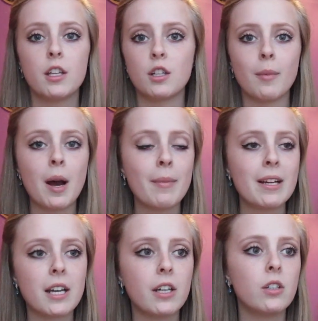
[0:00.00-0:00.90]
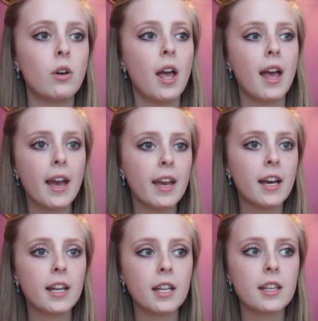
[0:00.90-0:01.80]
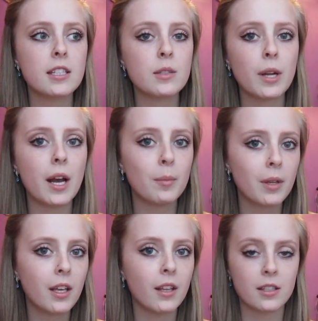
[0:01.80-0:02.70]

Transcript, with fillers: Your mom might tell you, hey honey, this is what helped me.